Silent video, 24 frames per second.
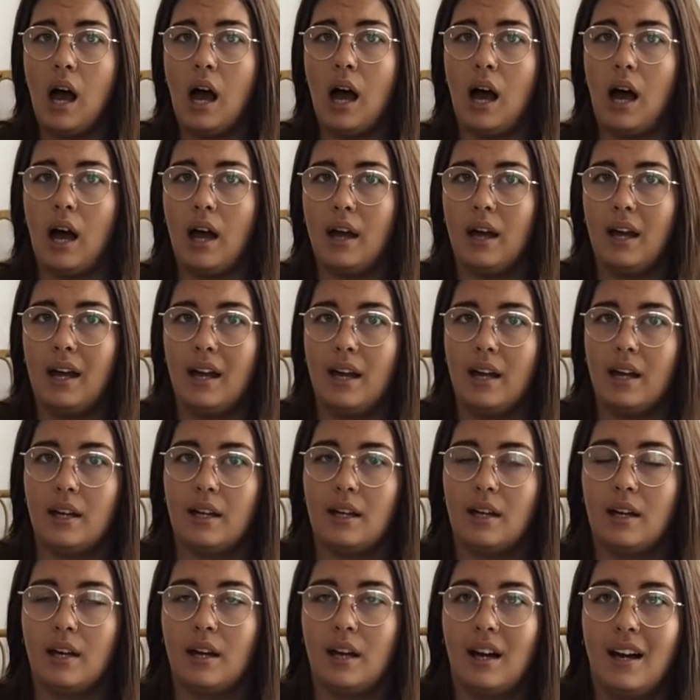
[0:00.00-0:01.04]

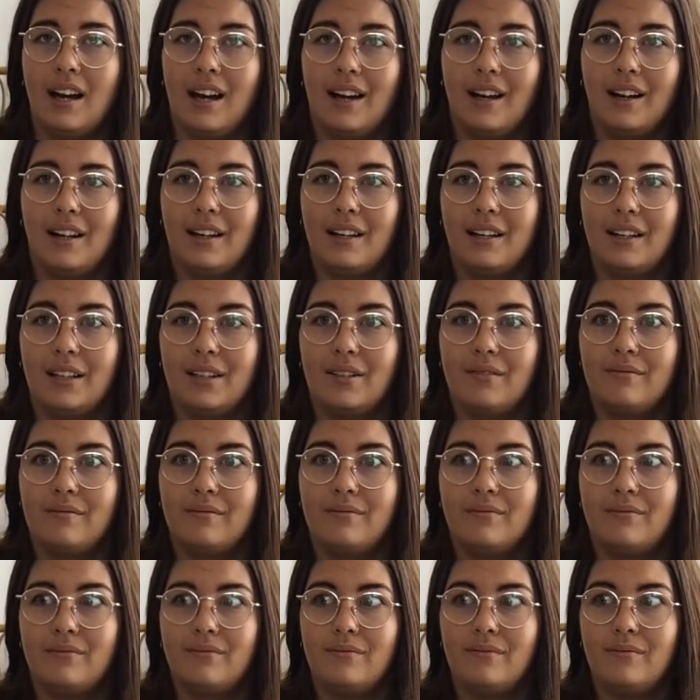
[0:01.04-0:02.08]
I
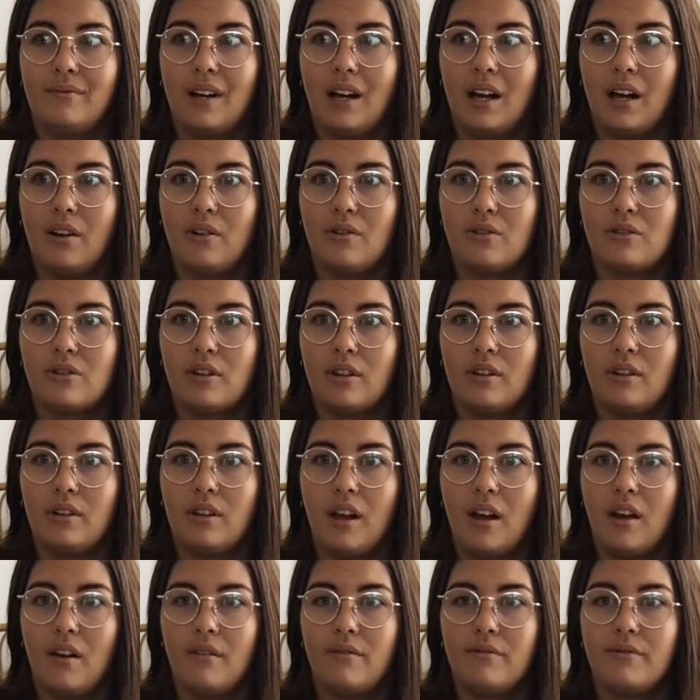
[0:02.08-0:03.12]
also
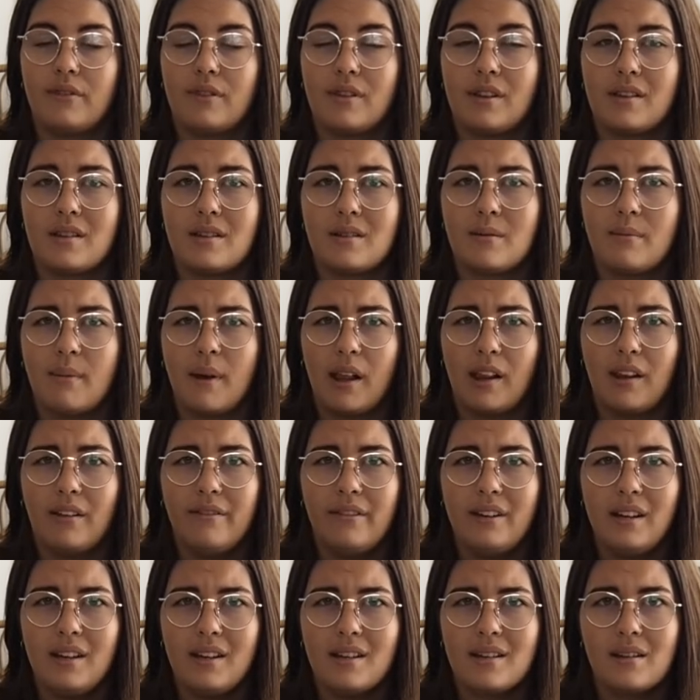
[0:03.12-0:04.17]
love the smell
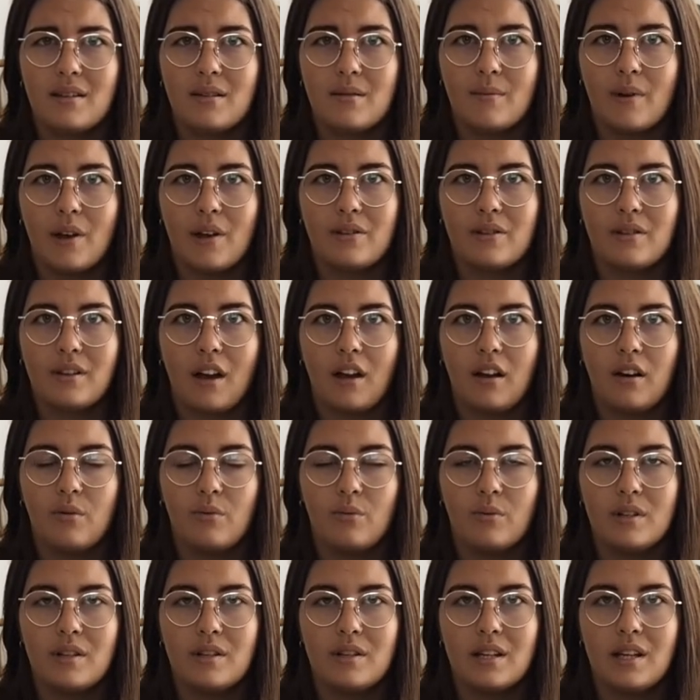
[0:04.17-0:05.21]
of it. It smells kind
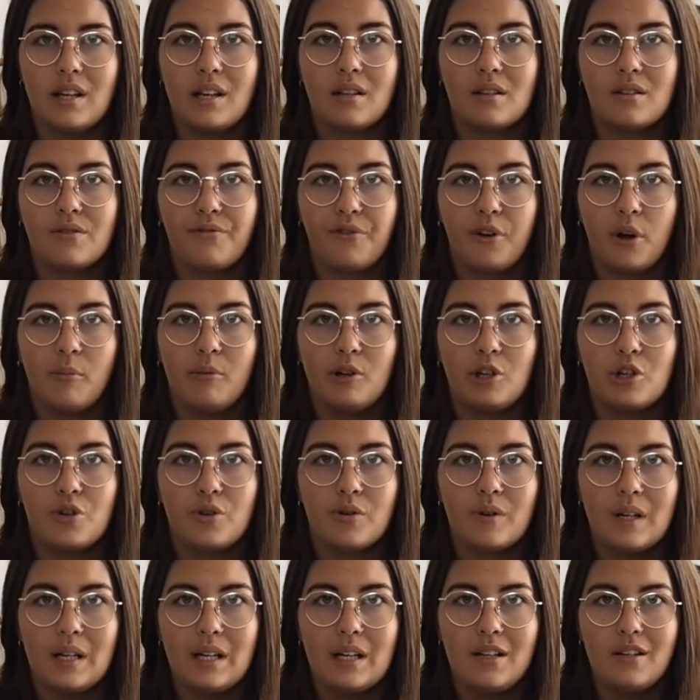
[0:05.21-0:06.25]
of woodsy. It's from a
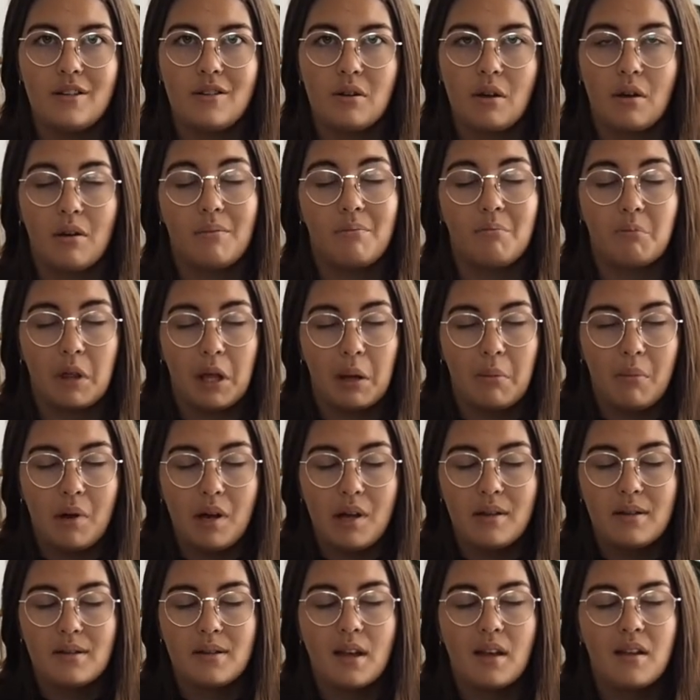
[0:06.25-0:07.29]
tree, so that
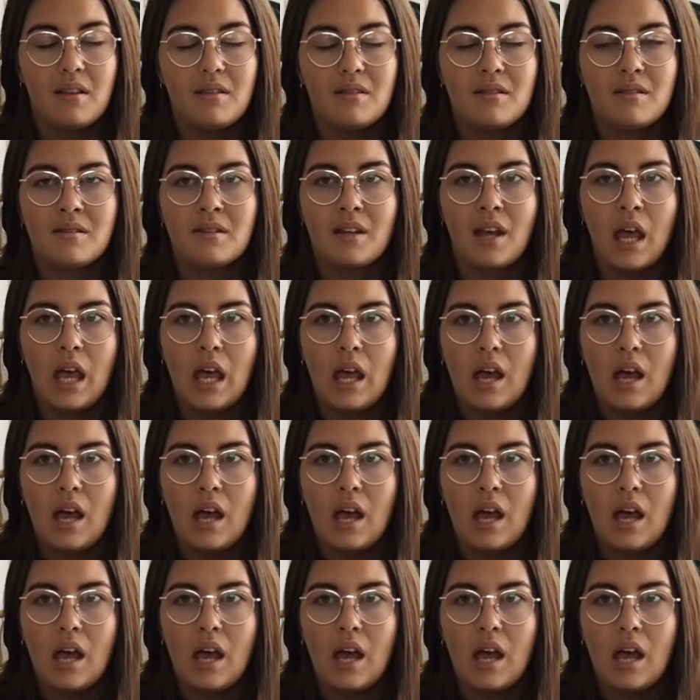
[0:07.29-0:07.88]
makes sense.